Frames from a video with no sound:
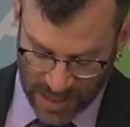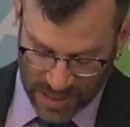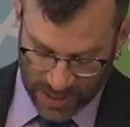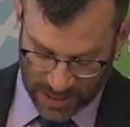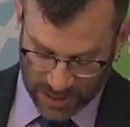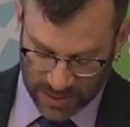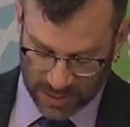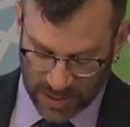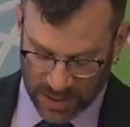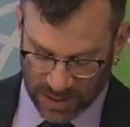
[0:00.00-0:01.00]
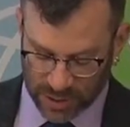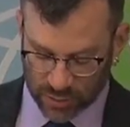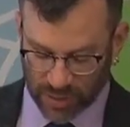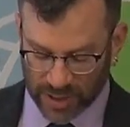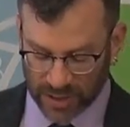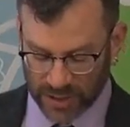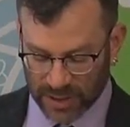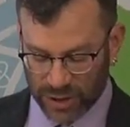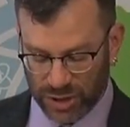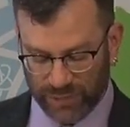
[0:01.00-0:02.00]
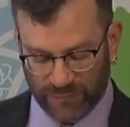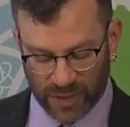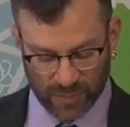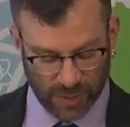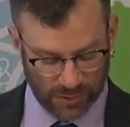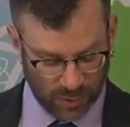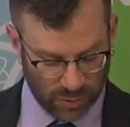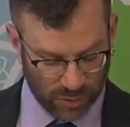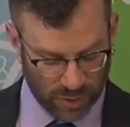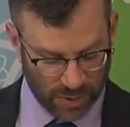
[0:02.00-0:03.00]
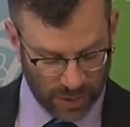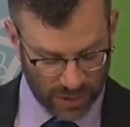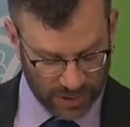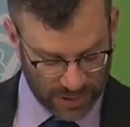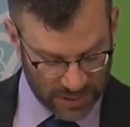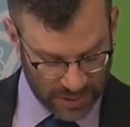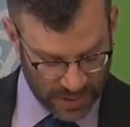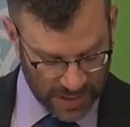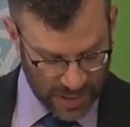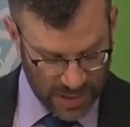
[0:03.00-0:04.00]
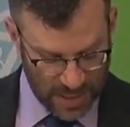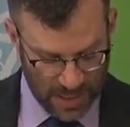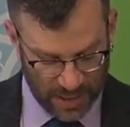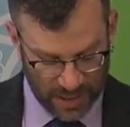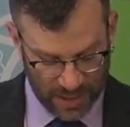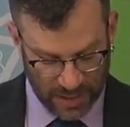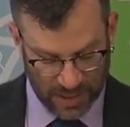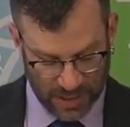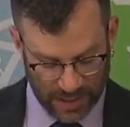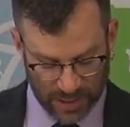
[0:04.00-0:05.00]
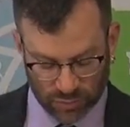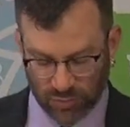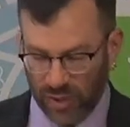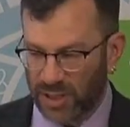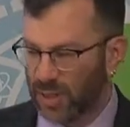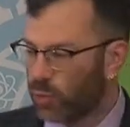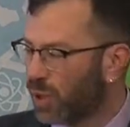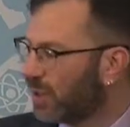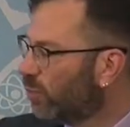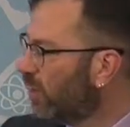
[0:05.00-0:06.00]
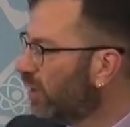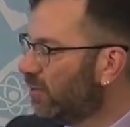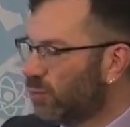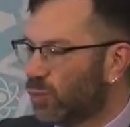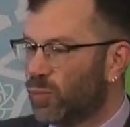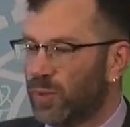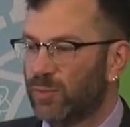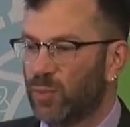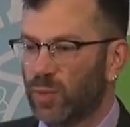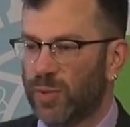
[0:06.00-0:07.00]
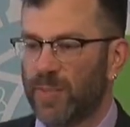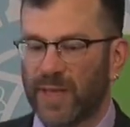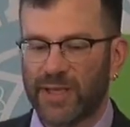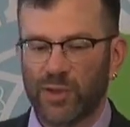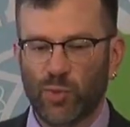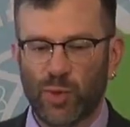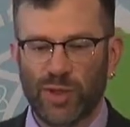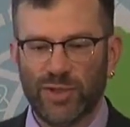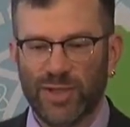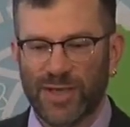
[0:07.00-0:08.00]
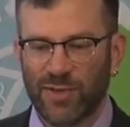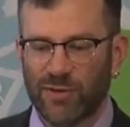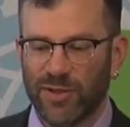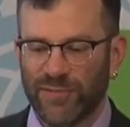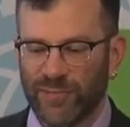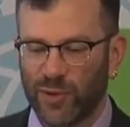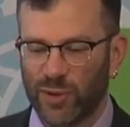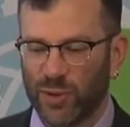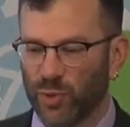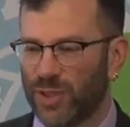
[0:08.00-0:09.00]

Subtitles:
And this recognition of vibrant rural communities is really why we're made to work together in the future. We